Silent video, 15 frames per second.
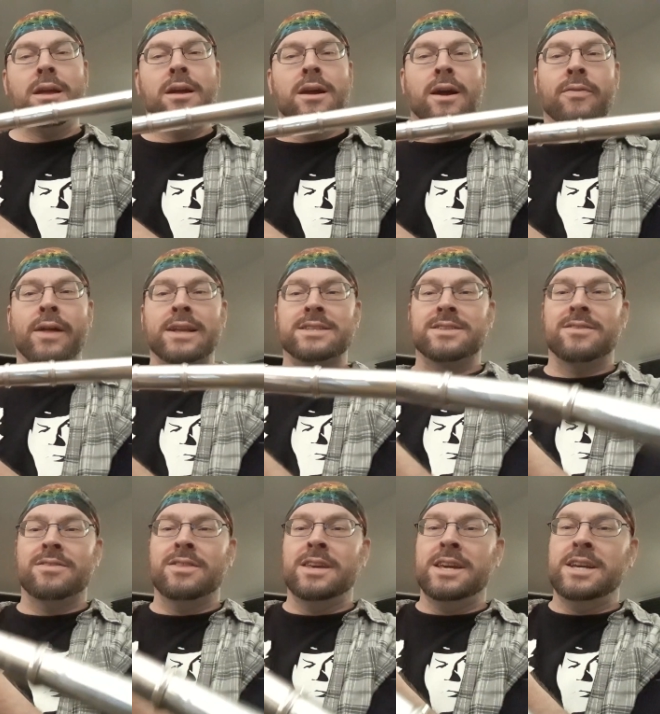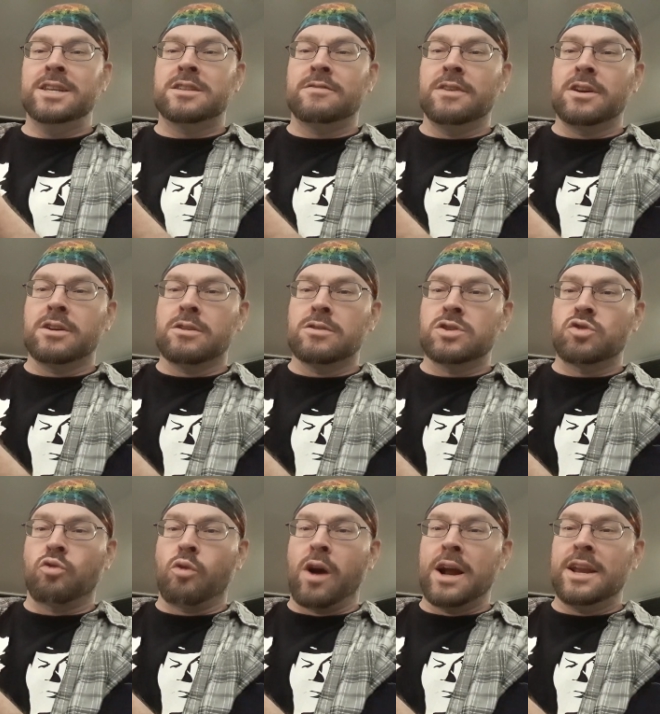And that's these fingers
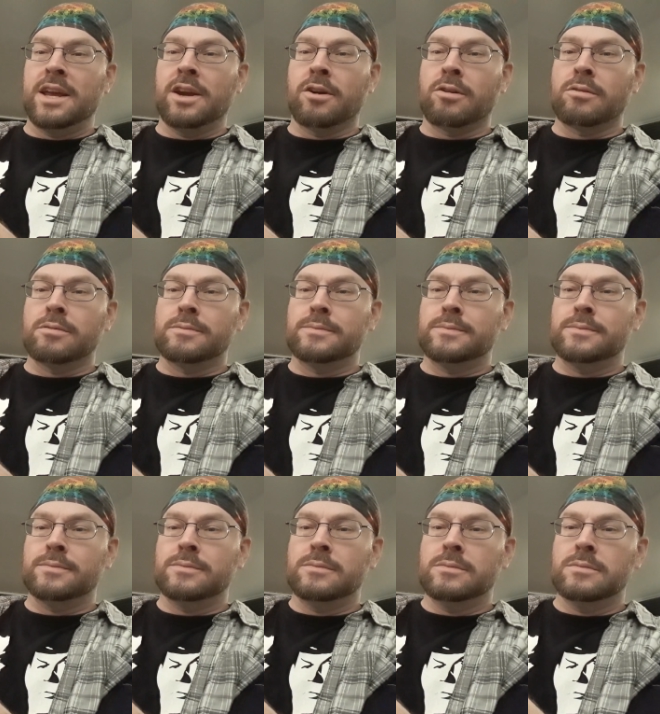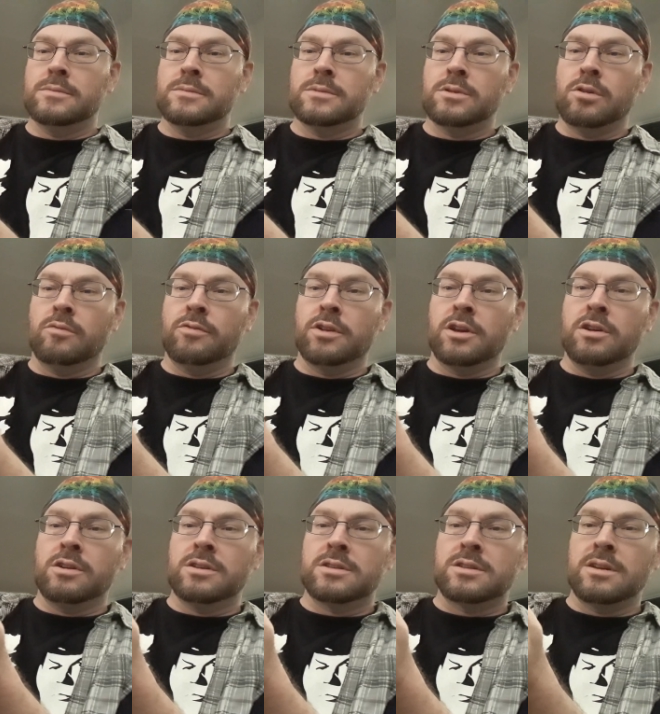right here. Hopefully you
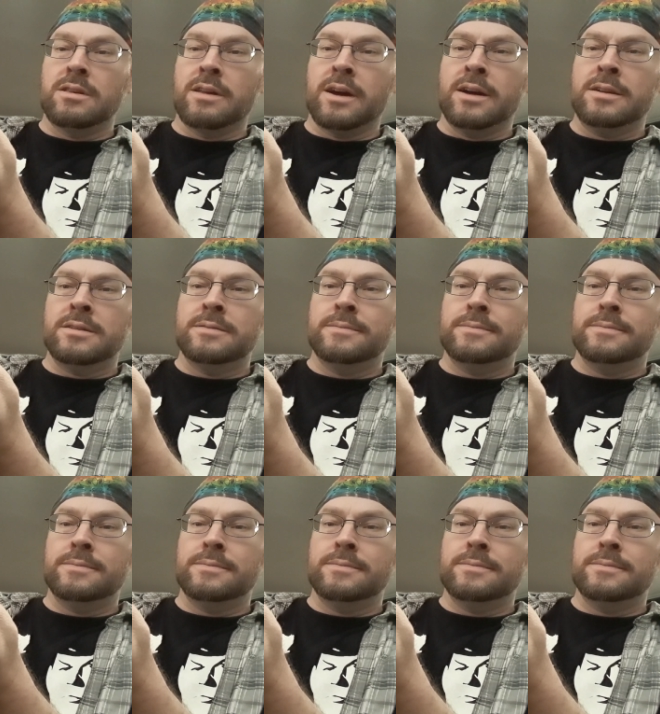can see that.